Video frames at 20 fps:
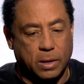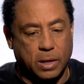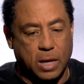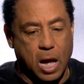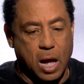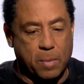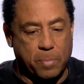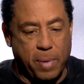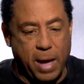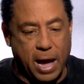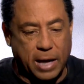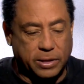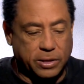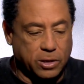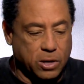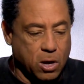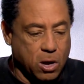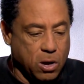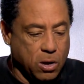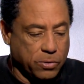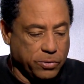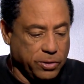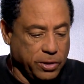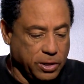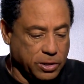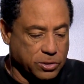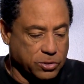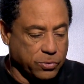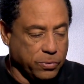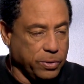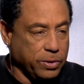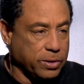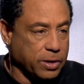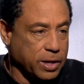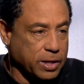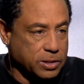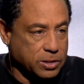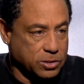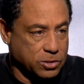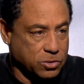compacted all these three
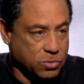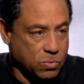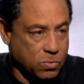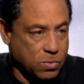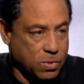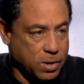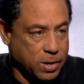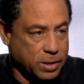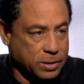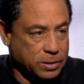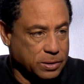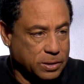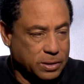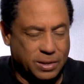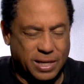things into one.